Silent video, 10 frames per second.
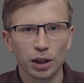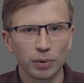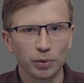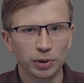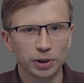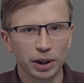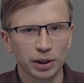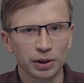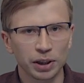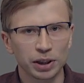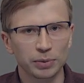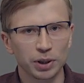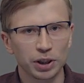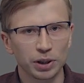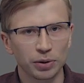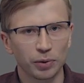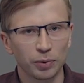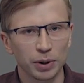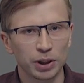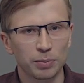Before starting transmission of
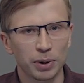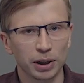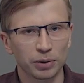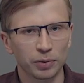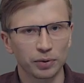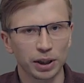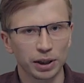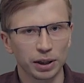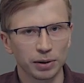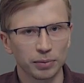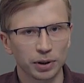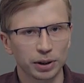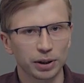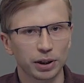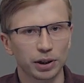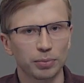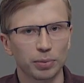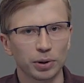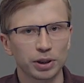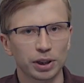which byte of data, a serial
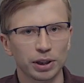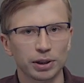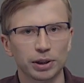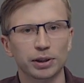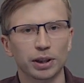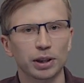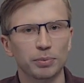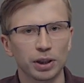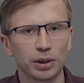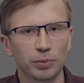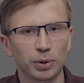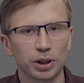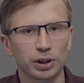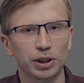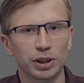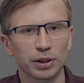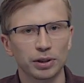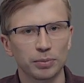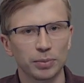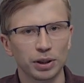port sends a start bit, which is a
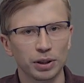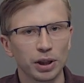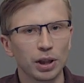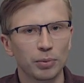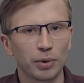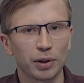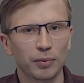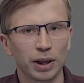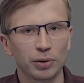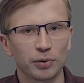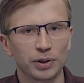single bit with a value of